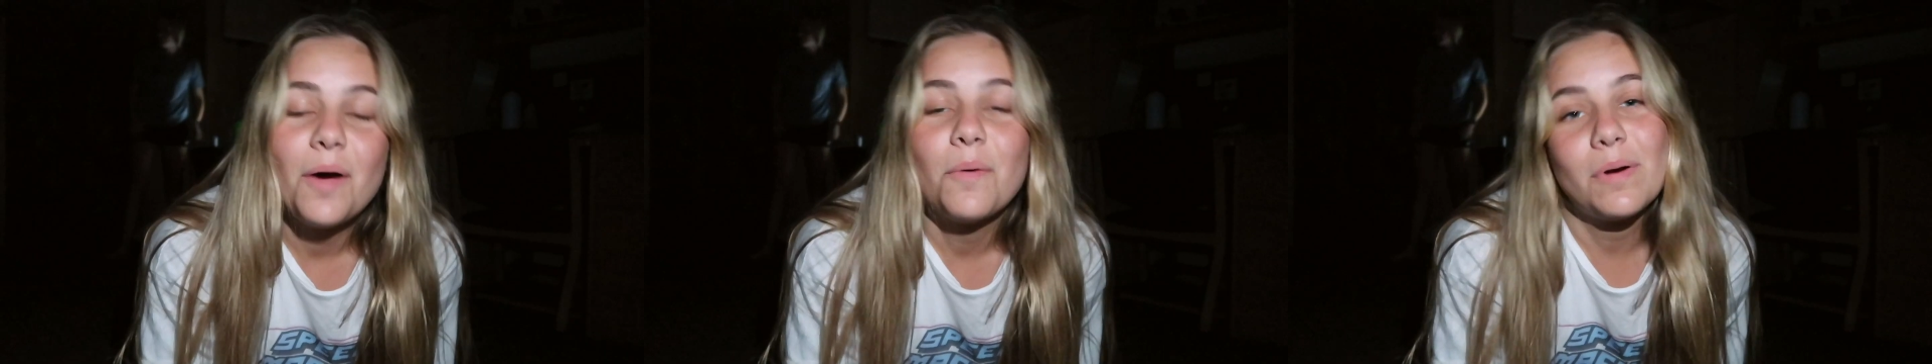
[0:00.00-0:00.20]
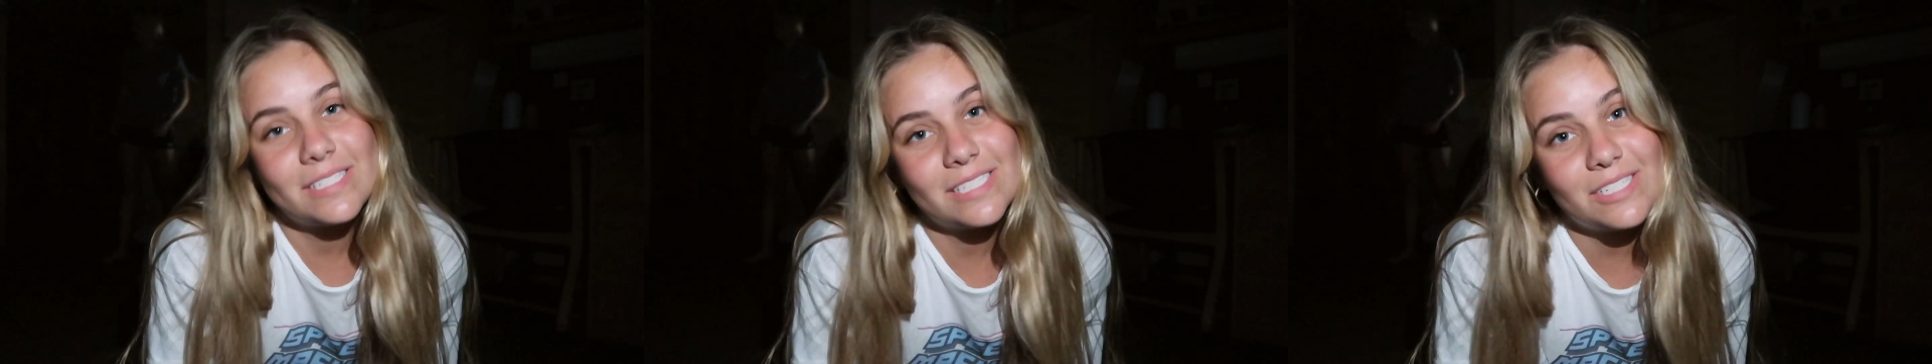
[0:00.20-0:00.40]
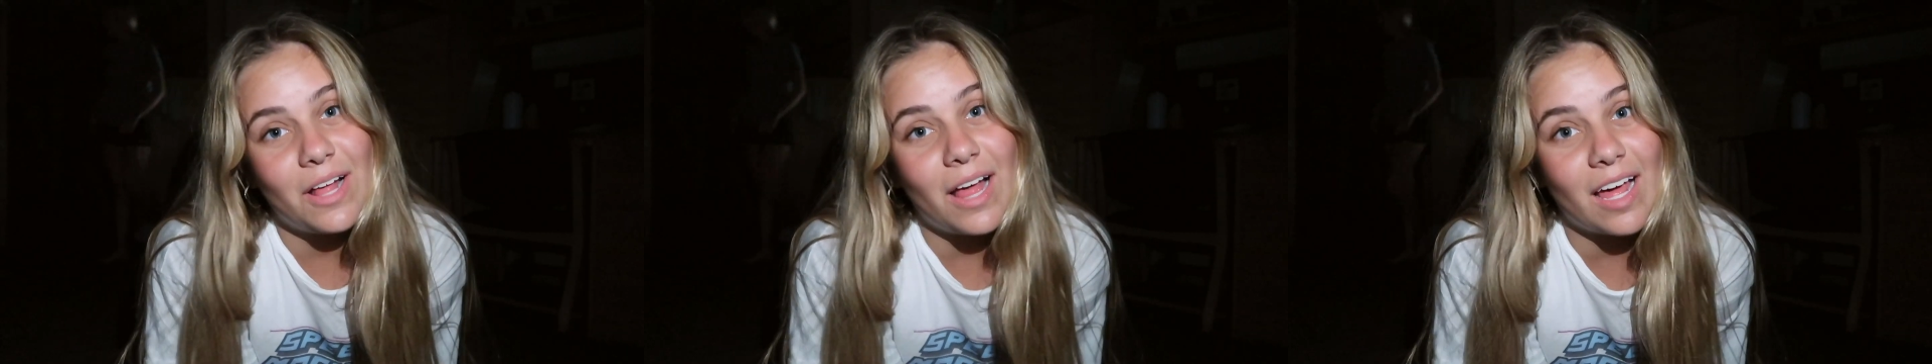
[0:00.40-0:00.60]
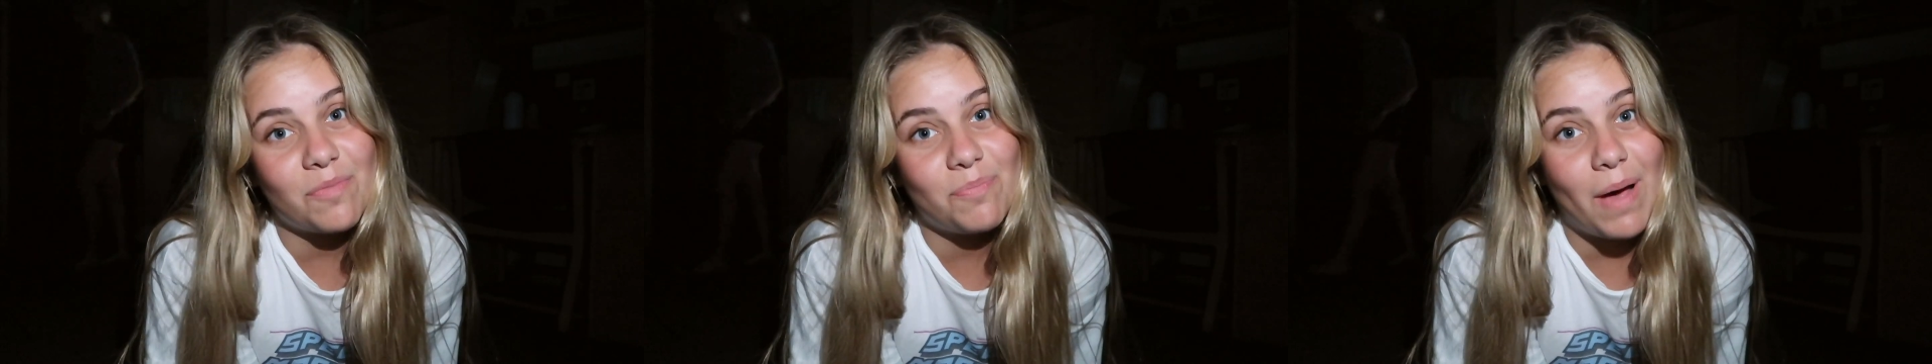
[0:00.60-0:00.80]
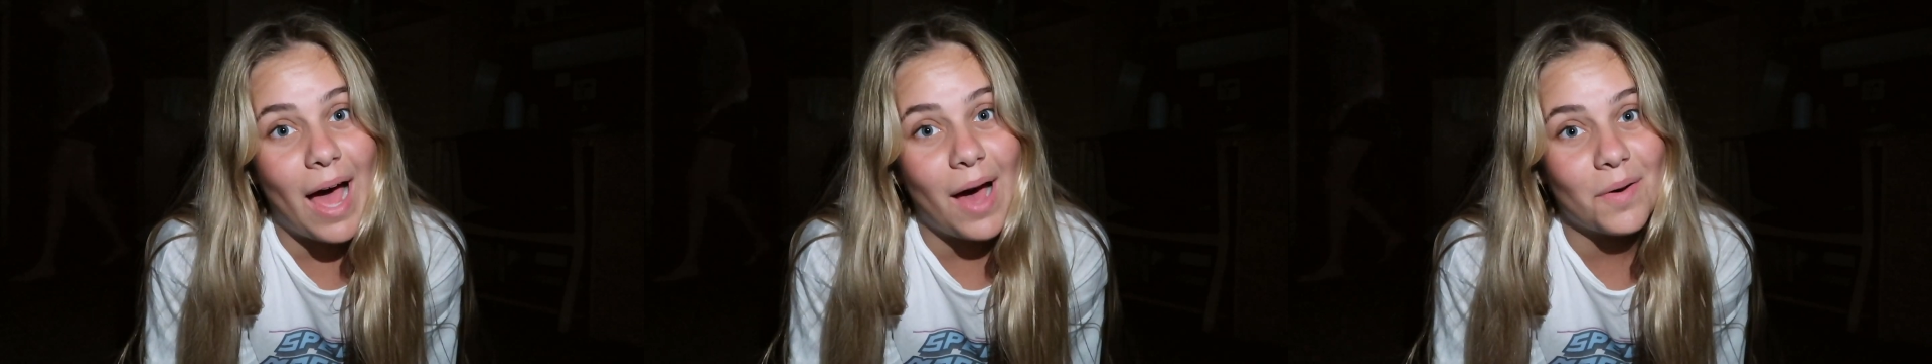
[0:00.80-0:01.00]
We're still out
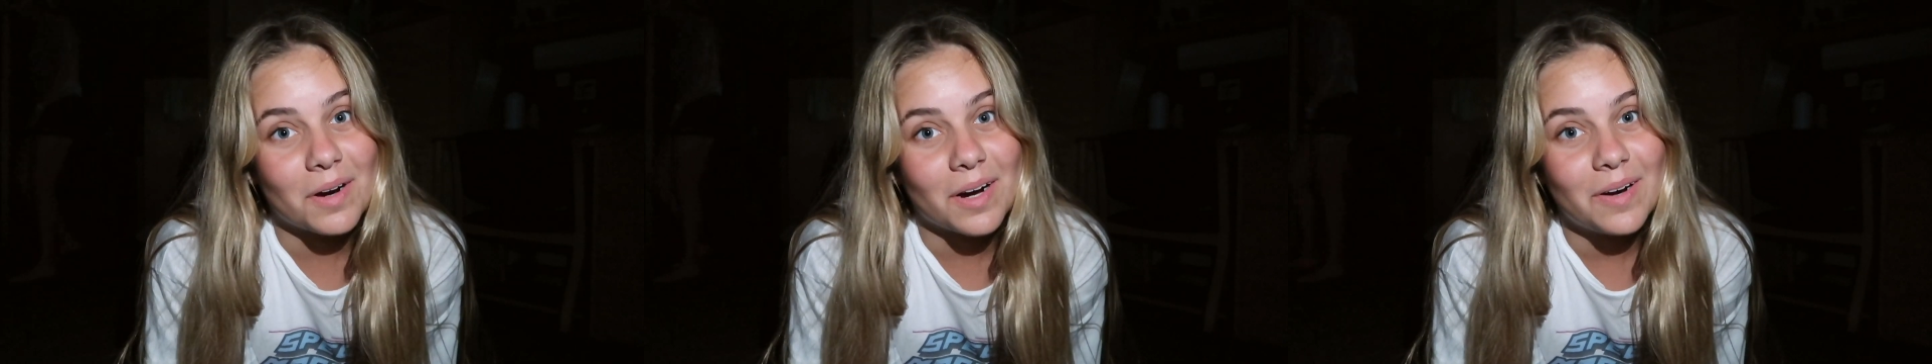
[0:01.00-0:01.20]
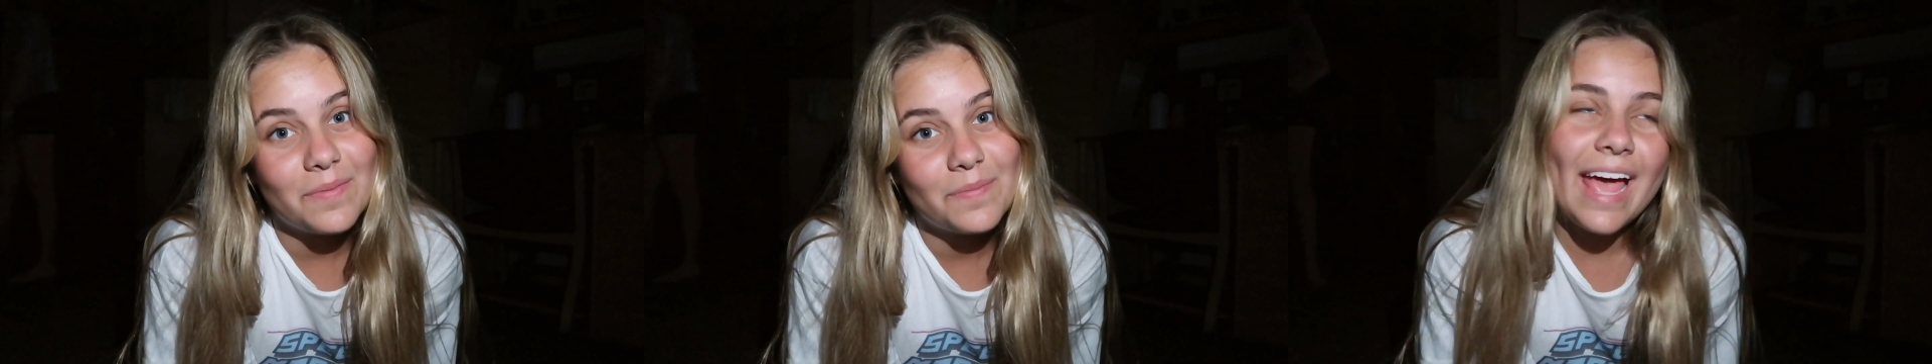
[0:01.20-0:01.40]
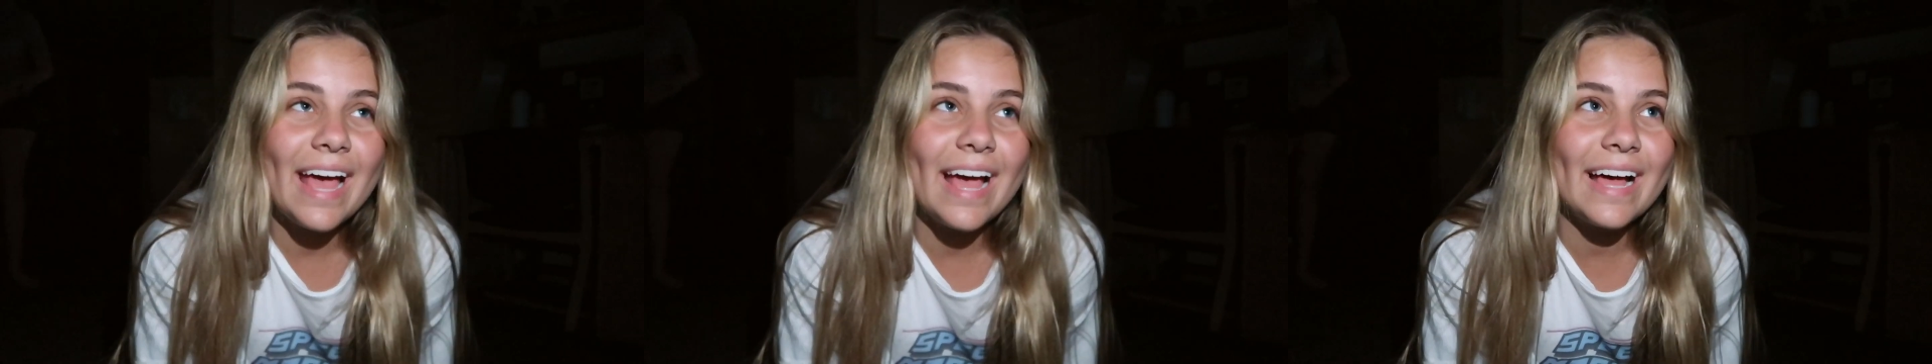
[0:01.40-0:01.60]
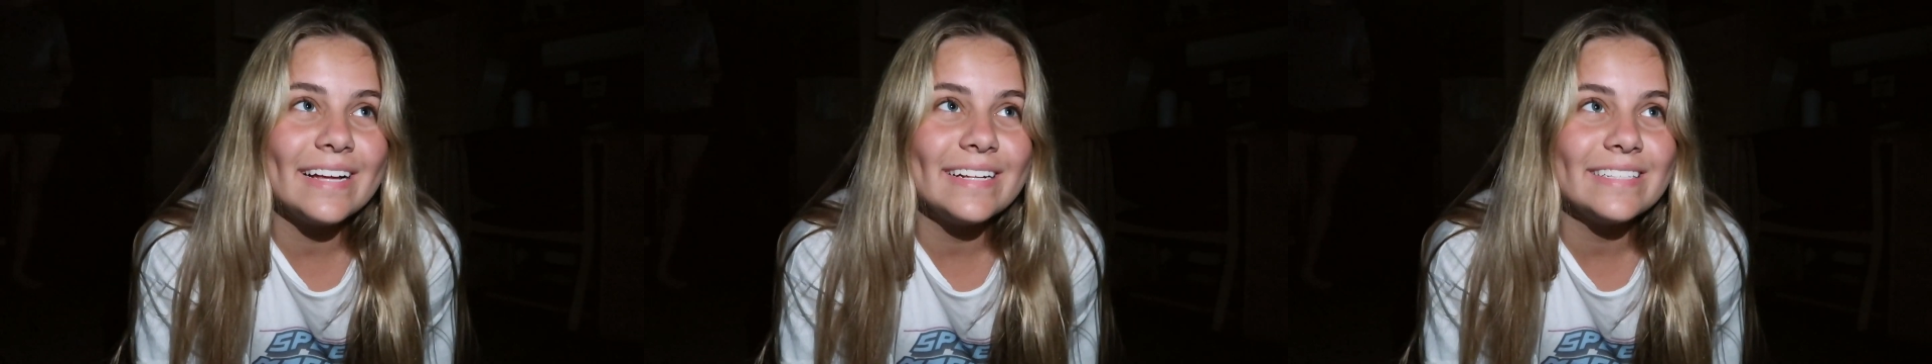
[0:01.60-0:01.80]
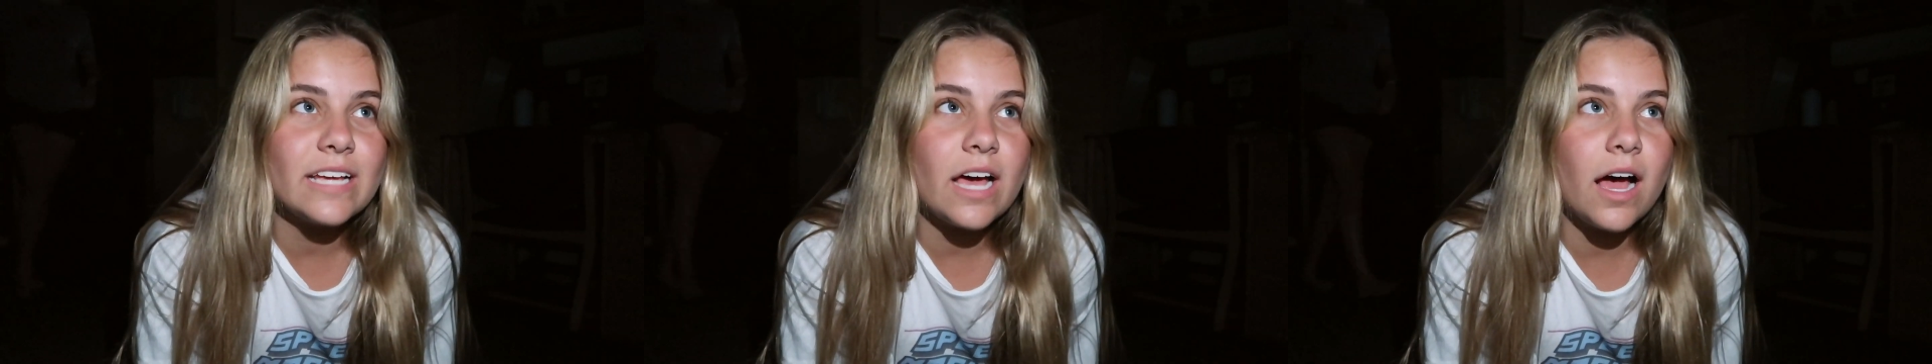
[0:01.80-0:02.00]
of power,
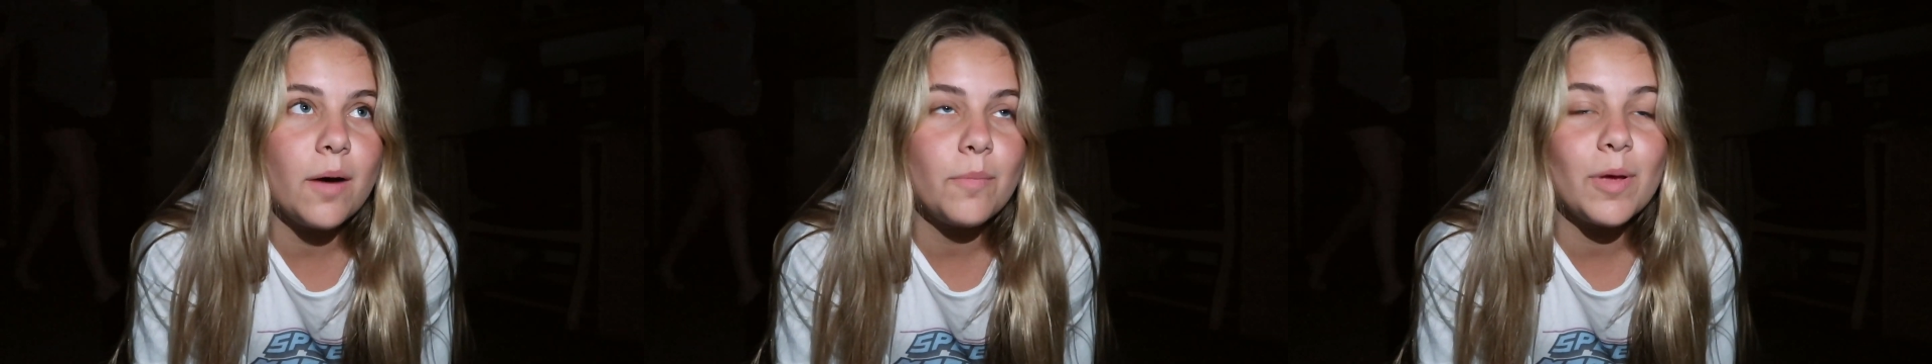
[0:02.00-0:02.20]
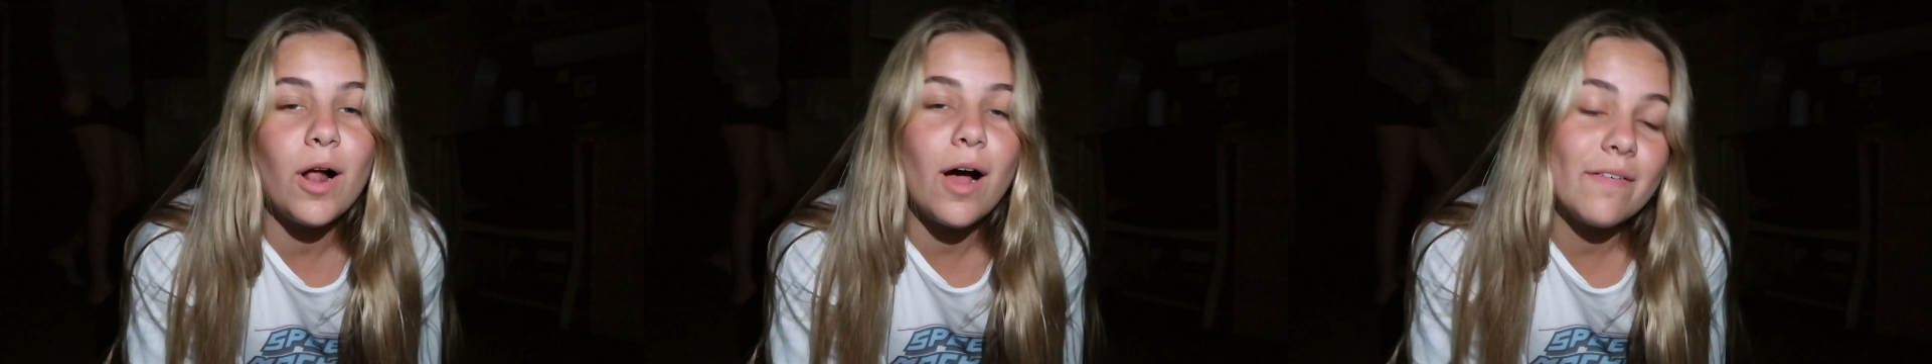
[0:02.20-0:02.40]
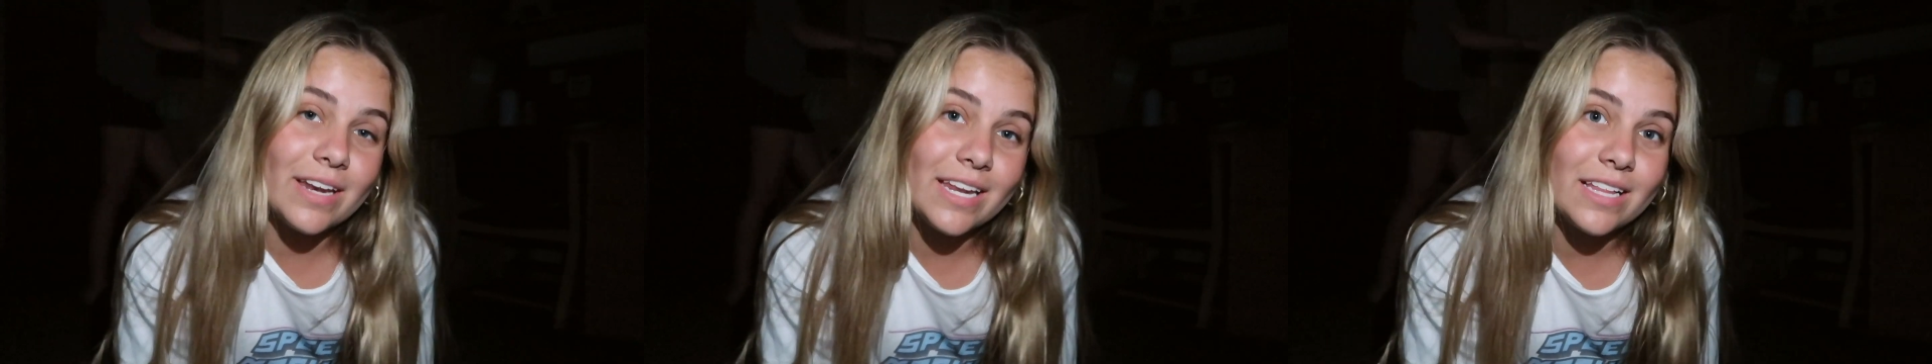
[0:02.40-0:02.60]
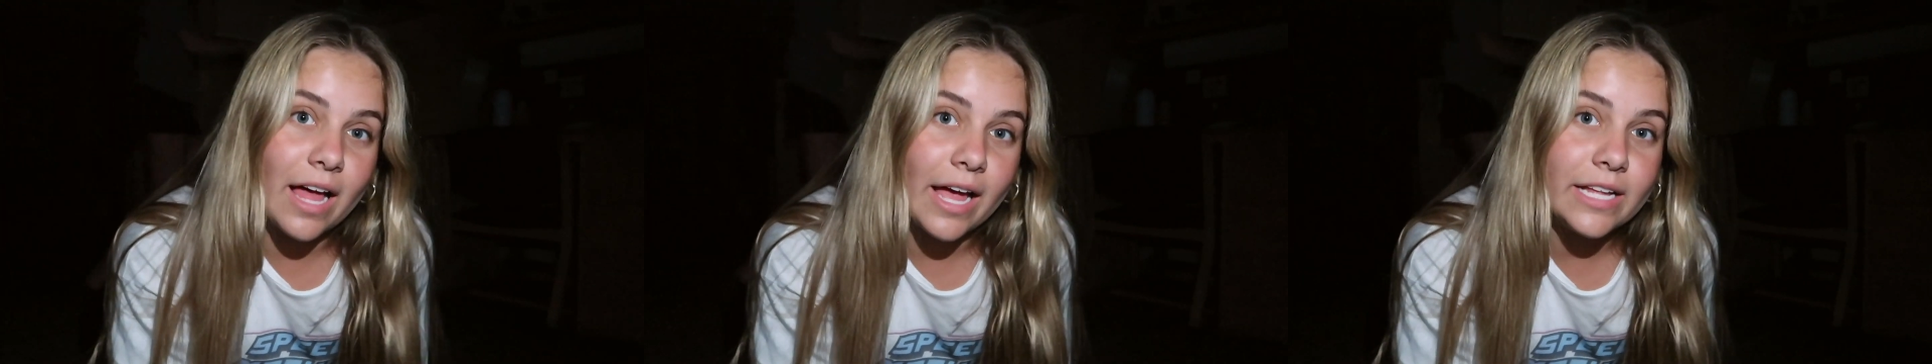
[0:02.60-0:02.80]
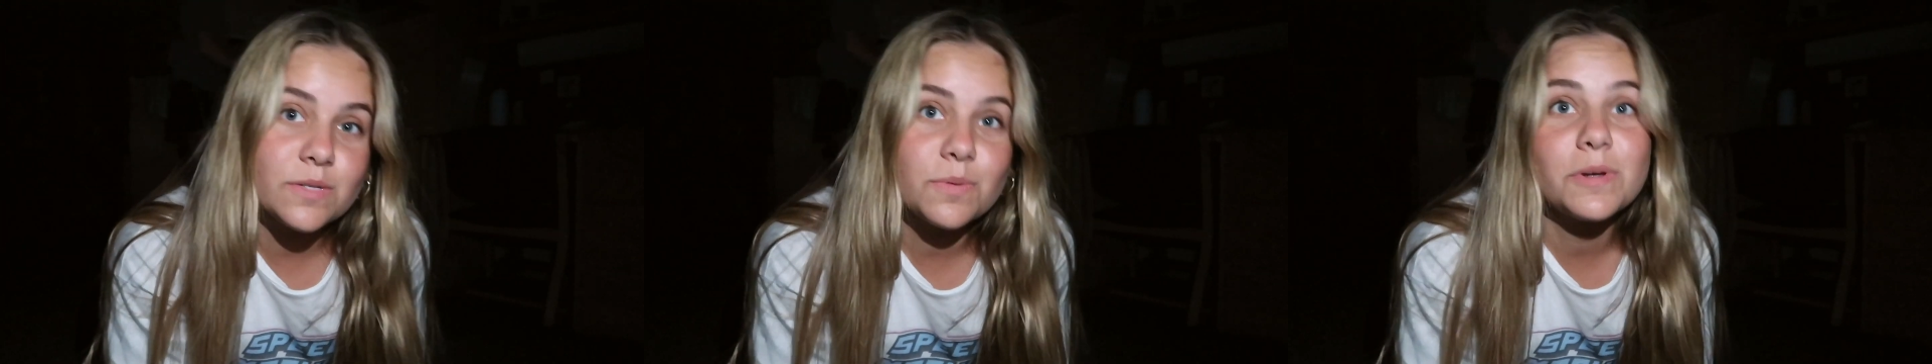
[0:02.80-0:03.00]
and um, we don't have any lights.